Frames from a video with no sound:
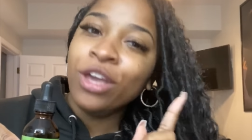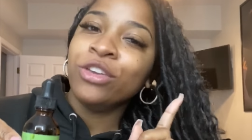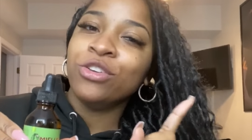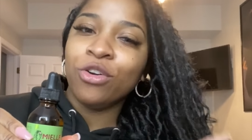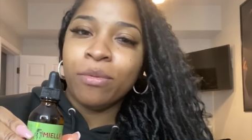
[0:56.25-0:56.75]

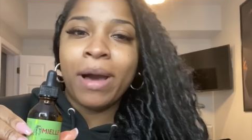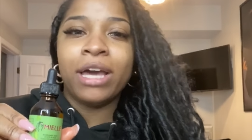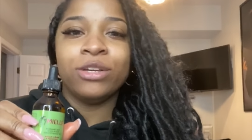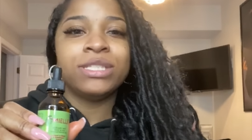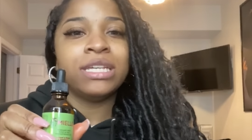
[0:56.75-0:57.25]
you know
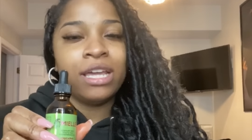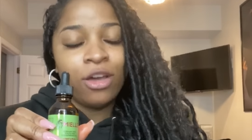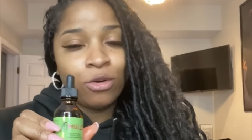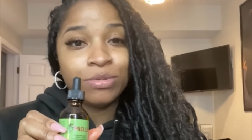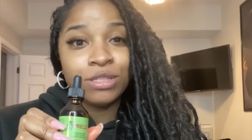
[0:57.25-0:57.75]
biotin
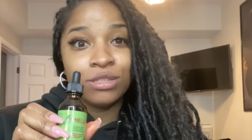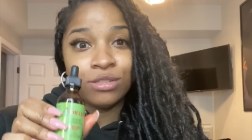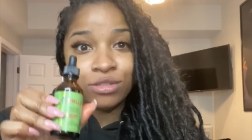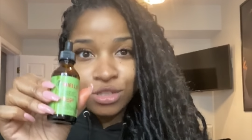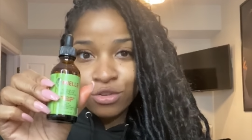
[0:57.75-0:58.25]
helps
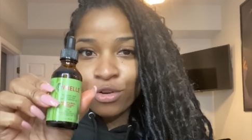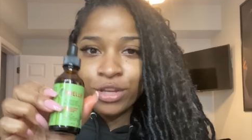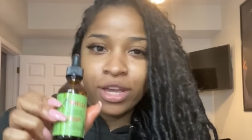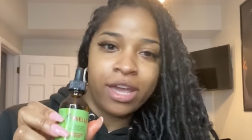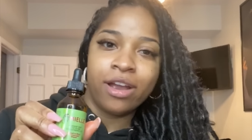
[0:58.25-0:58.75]
to grow
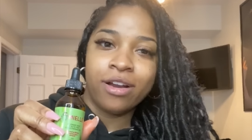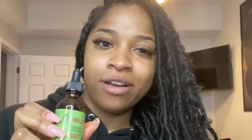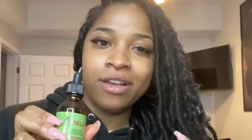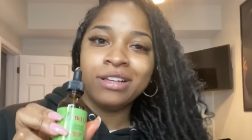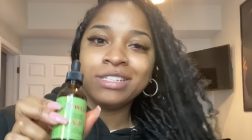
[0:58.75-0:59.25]
your hair.
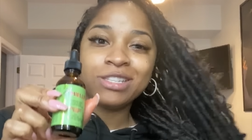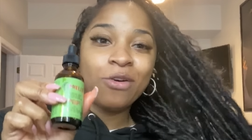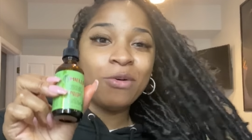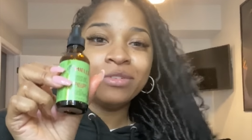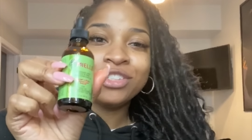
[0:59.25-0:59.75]

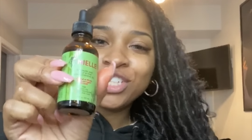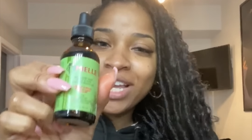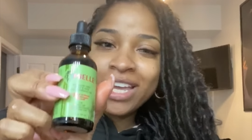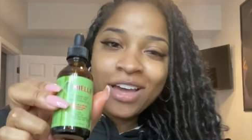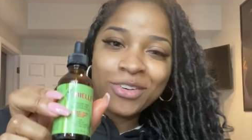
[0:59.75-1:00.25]
So
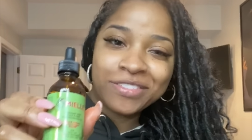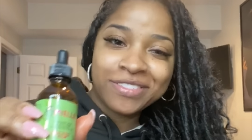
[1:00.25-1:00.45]
check it out.